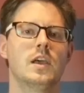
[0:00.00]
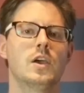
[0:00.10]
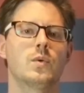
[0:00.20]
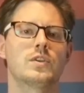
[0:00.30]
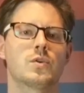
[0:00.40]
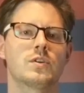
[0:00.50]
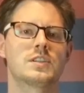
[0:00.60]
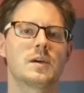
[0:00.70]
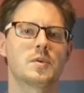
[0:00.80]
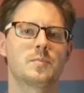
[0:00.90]
When George
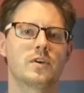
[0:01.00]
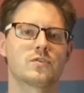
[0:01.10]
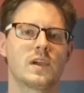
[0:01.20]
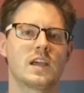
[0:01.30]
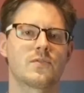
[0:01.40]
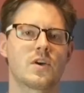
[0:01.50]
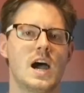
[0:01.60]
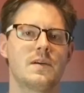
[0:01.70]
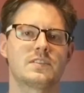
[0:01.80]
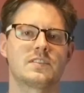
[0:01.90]
W. Bush ran for
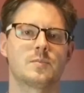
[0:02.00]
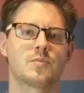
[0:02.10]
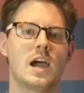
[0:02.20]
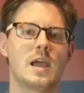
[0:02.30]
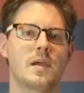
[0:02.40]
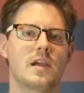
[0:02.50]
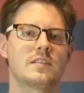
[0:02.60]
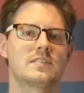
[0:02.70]
office in the primaries,